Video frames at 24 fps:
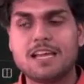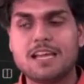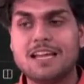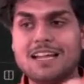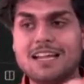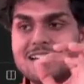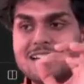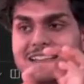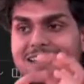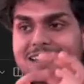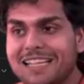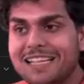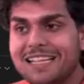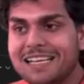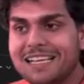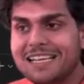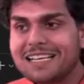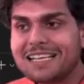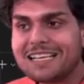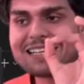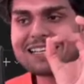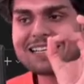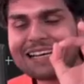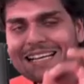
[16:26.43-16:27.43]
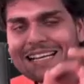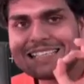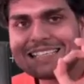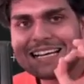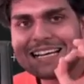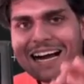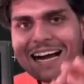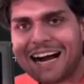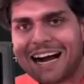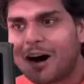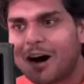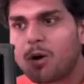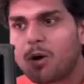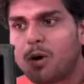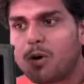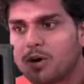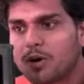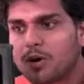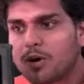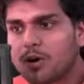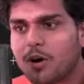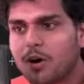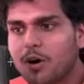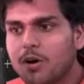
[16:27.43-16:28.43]
This is how
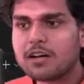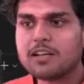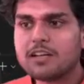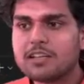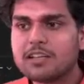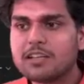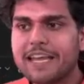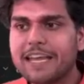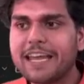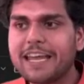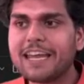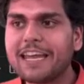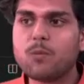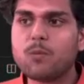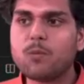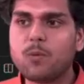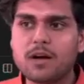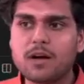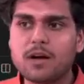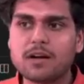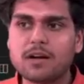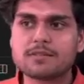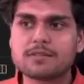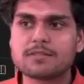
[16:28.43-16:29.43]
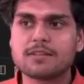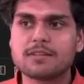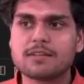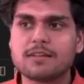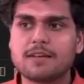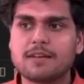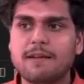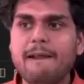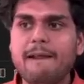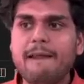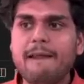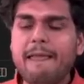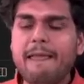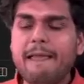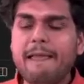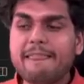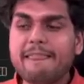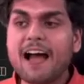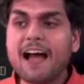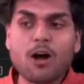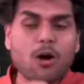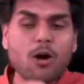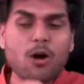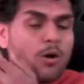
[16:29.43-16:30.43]
your thing works.
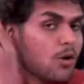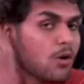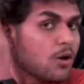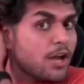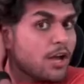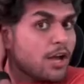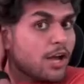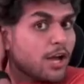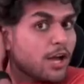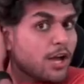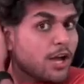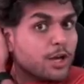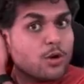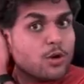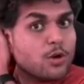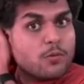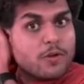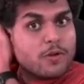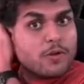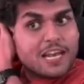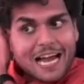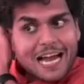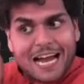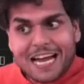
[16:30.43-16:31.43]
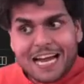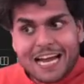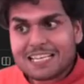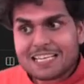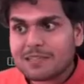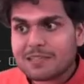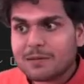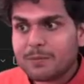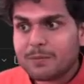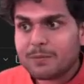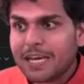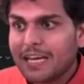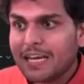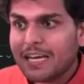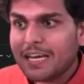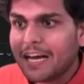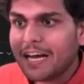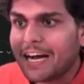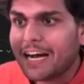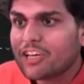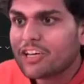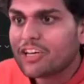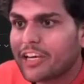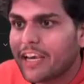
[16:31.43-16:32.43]
Now, you will ask me,
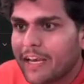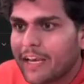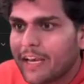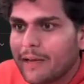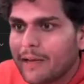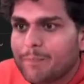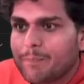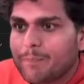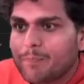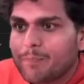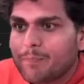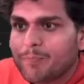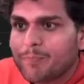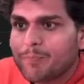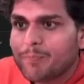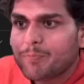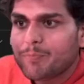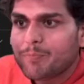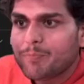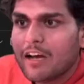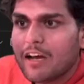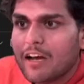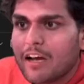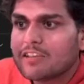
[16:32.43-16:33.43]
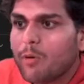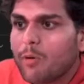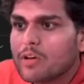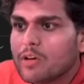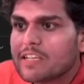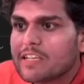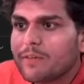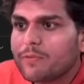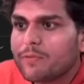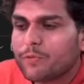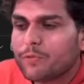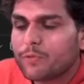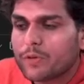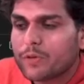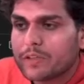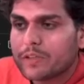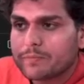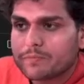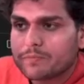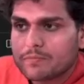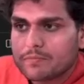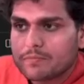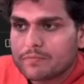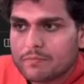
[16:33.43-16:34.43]
Akshay, suppose if
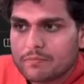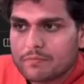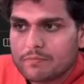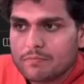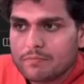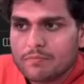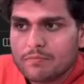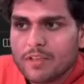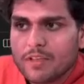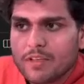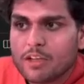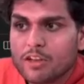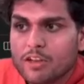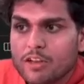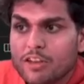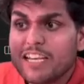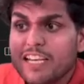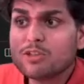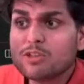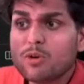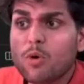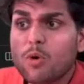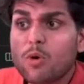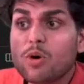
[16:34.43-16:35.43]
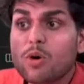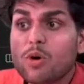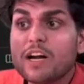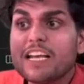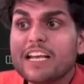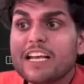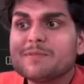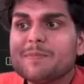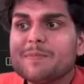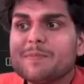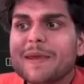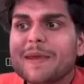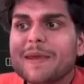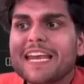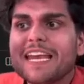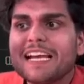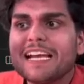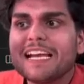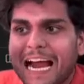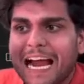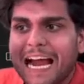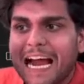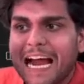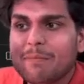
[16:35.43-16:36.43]
this code is being
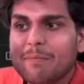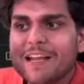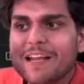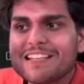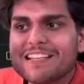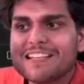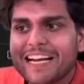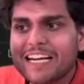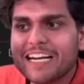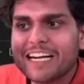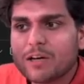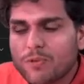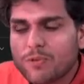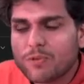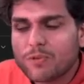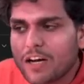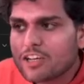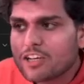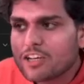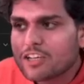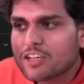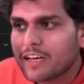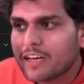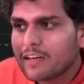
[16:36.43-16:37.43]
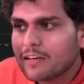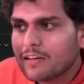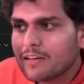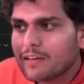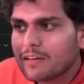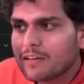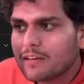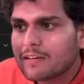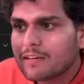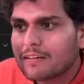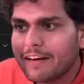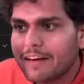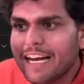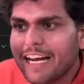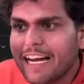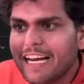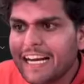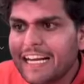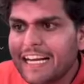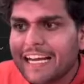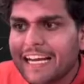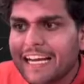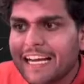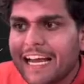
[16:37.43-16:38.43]
wrapped inside a function, right?
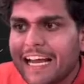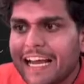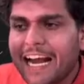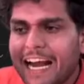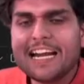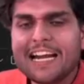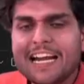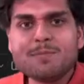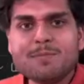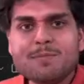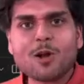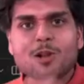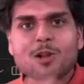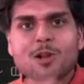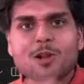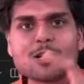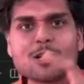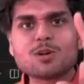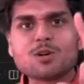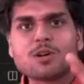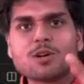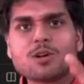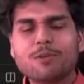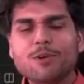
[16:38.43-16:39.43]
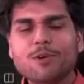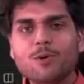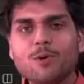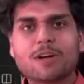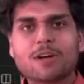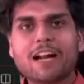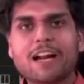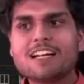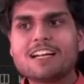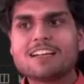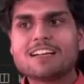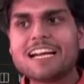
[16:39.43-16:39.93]
And let me also give you, right?